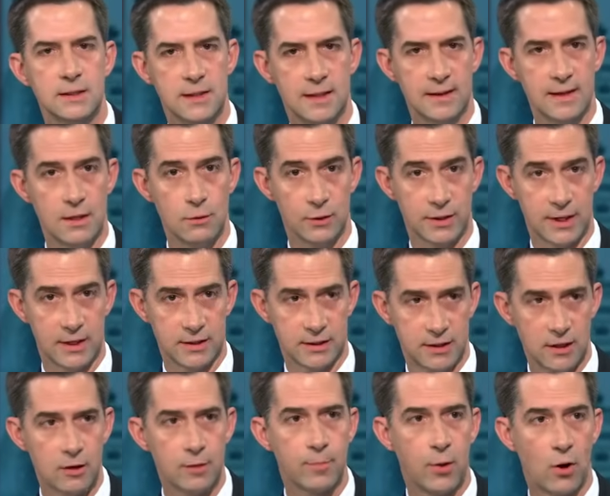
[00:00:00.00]
said that he would
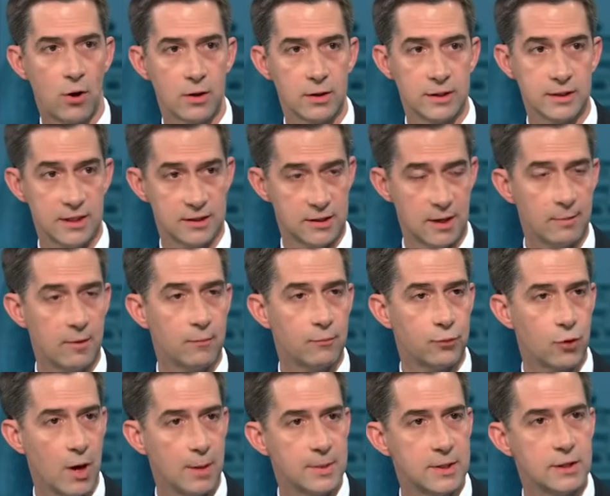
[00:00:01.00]
consider pardons, and some of them.
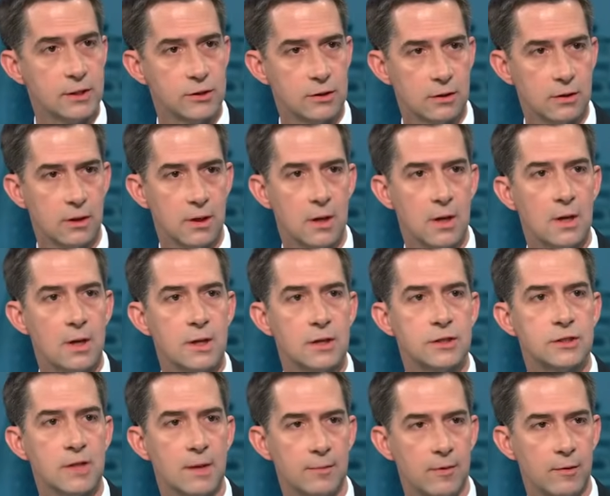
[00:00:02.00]
and he called des- them
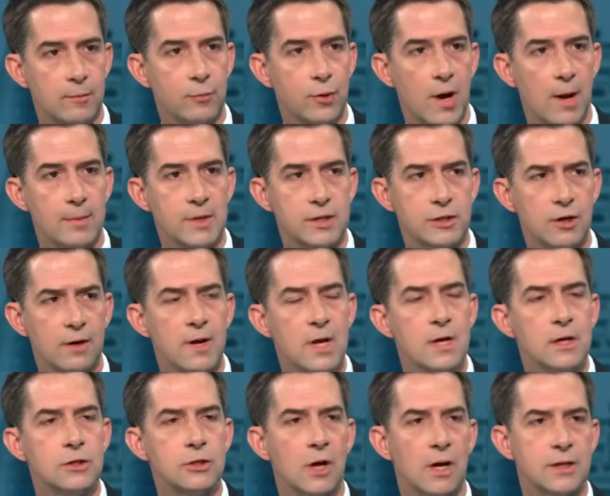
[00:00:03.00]
hostages. Some of them probably deserve.
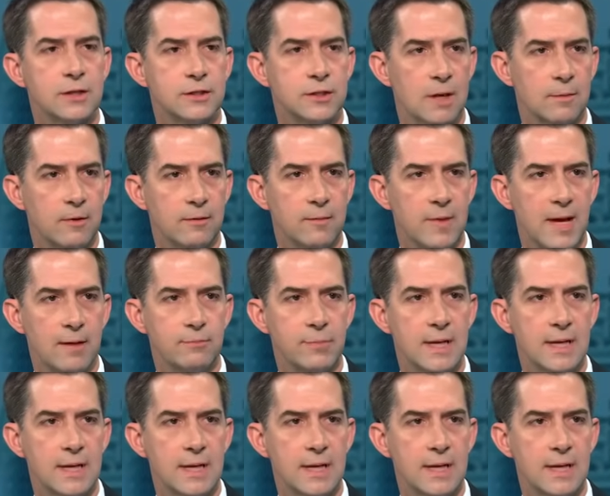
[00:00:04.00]
John, some of them have